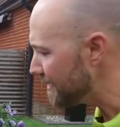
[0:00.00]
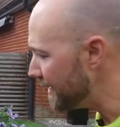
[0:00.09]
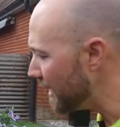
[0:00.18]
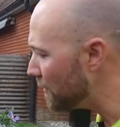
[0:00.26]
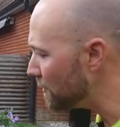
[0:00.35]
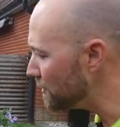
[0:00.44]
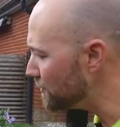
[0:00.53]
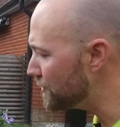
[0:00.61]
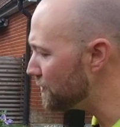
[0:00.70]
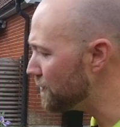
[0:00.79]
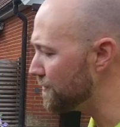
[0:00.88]
Now, you
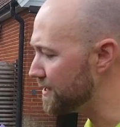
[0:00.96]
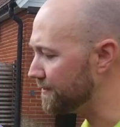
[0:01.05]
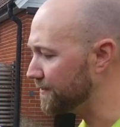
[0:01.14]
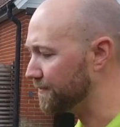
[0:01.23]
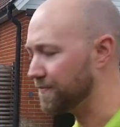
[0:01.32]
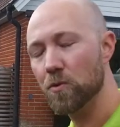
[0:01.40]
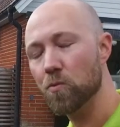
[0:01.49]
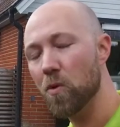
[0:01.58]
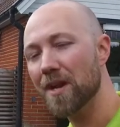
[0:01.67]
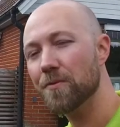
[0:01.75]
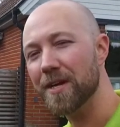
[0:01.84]
do this for
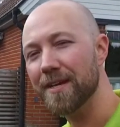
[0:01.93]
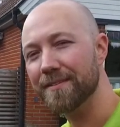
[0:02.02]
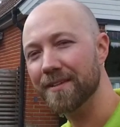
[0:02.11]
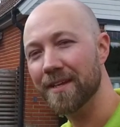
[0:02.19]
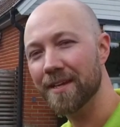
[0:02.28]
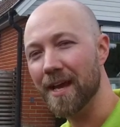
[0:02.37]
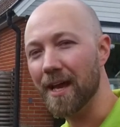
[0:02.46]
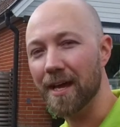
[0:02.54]
one reason